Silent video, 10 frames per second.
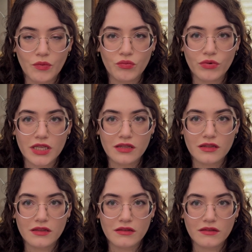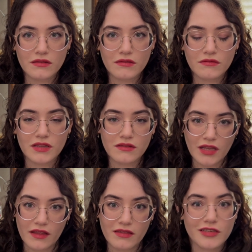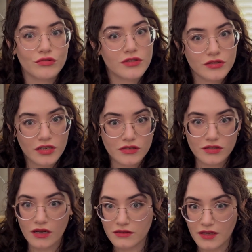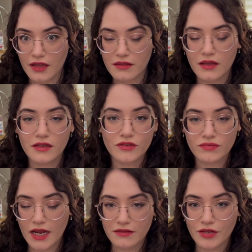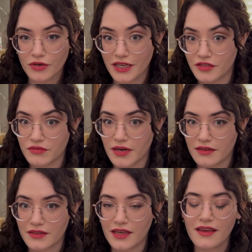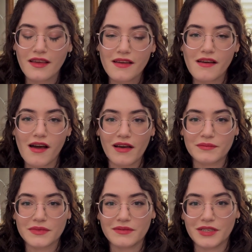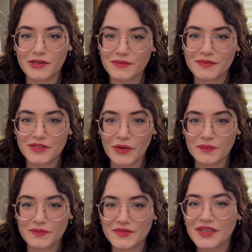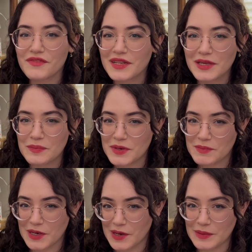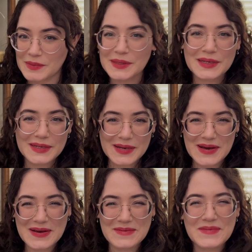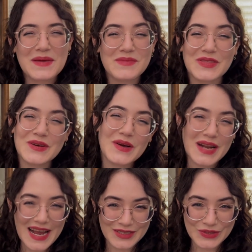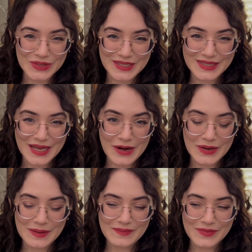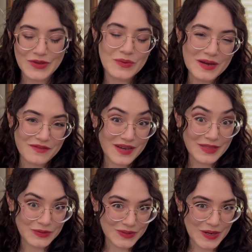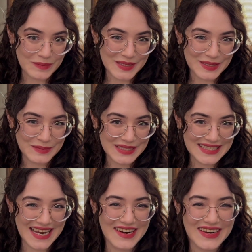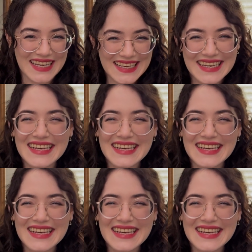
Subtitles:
with death. They sort of touch on death, directly or indirectly, so definitely a bit macabre. But they're not actually scary, though you might find those topics a bit scary.